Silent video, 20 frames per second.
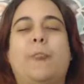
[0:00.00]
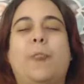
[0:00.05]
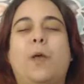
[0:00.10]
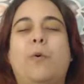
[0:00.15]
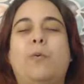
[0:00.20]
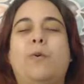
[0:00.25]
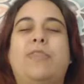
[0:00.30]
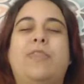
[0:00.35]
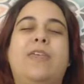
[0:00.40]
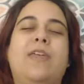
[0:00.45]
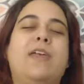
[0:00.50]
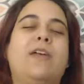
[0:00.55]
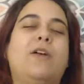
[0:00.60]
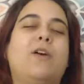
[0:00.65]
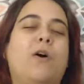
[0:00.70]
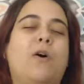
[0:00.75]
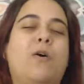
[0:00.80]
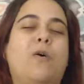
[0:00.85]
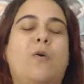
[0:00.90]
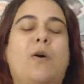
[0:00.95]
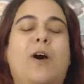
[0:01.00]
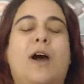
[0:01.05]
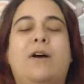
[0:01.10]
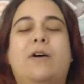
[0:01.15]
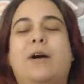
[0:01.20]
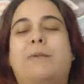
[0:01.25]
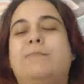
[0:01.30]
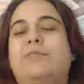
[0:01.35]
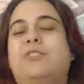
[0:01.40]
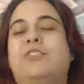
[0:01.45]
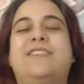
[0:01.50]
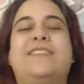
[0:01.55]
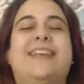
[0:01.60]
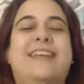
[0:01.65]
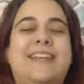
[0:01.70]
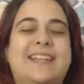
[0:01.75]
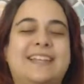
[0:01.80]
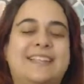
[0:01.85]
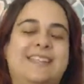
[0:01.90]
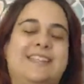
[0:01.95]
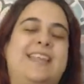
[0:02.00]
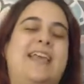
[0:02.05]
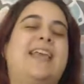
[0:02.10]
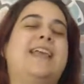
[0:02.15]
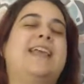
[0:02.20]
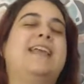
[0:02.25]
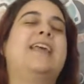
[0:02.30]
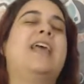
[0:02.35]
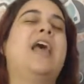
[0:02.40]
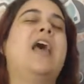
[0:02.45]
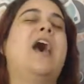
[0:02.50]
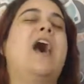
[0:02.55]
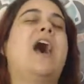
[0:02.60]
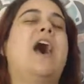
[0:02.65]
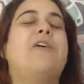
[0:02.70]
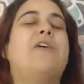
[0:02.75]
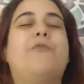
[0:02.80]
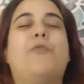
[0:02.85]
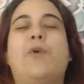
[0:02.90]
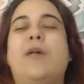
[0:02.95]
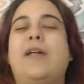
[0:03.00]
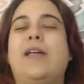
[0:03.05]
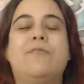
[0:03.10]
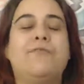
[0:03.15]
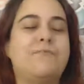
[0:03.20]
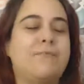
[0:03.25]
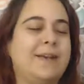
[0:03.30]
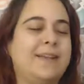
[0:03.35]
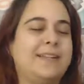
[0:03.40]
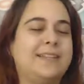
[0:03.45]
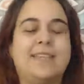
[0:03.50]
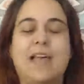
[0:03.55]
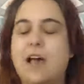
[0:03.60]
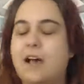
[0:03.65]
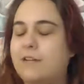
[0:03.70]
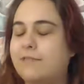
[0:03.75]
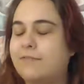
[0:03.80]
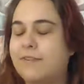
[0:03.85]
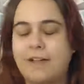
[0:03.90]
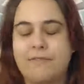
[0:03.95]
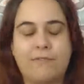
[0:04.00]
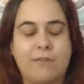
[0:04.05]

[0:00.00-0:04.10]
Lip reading: we think, oh, I'm just gonna say I forgive myself,